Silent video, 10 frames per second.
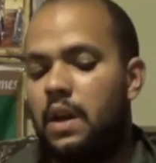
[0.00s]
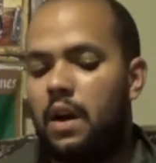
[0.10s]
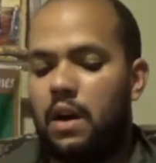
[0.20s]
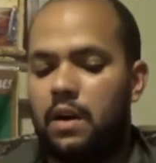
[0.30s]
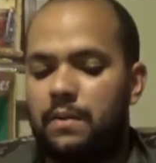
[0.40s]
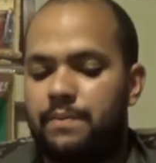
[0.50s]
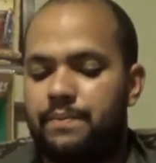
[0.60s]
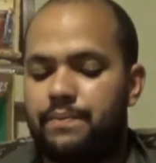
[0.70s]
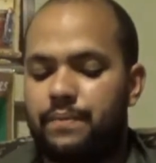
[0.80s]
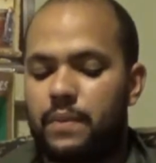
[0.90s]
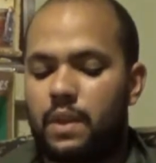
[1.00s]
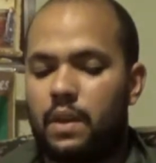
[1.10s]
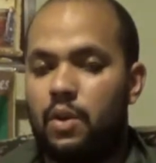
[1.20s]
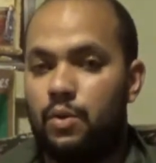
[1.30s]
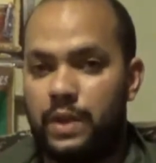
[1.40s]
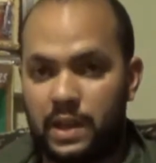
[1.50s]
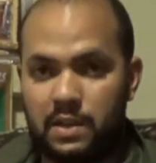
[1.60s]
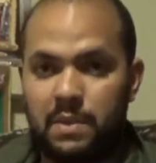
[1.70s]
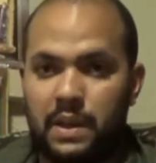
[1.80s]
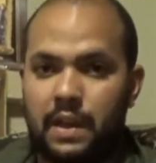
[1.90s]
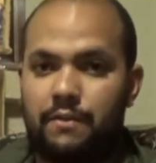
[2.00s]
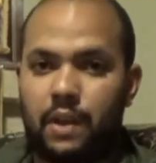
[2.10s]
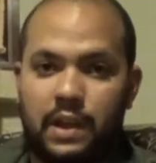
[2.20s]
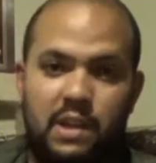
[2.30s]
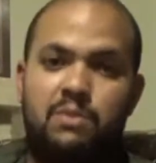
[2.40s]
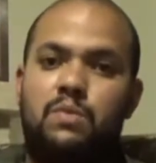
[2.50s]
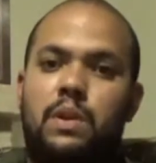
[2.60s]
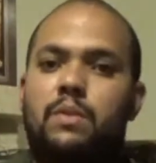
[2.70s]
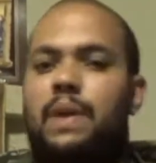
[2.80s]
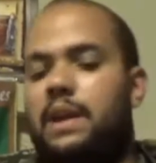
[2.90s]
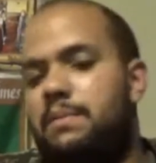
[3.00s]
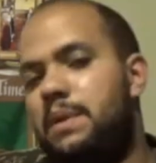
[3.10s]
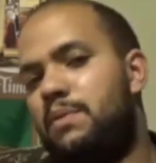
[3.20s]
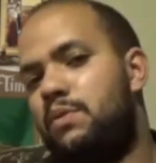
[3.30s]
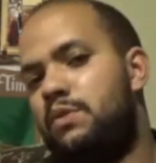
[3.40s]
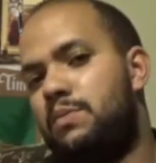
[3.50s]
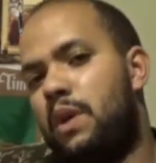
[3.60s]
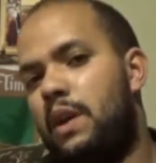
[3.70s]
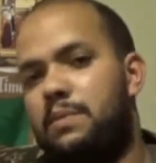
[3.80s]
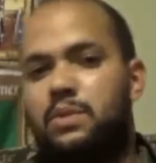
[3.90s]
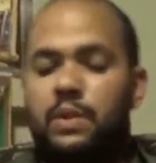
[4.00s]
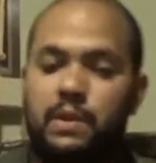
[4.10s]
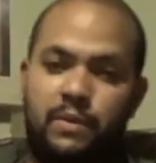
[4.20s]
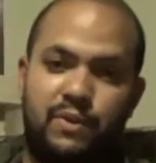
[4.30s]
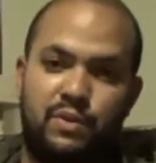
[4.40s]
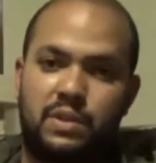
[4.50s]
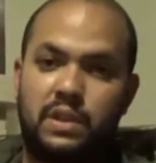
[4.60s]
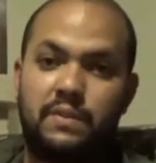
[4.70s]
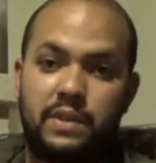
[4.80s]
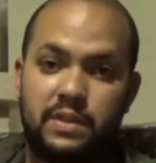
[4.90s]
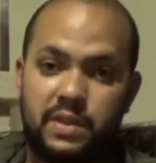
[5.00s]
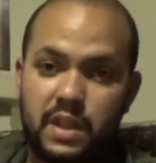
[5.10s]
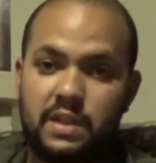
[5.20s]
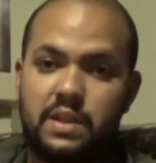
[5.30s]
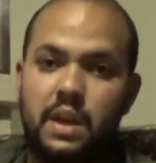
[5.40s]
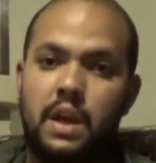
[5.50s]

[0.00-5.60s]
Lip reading: who needed to be on that flight, and he was one of the random people who was brought up, so he refused to leave his seat.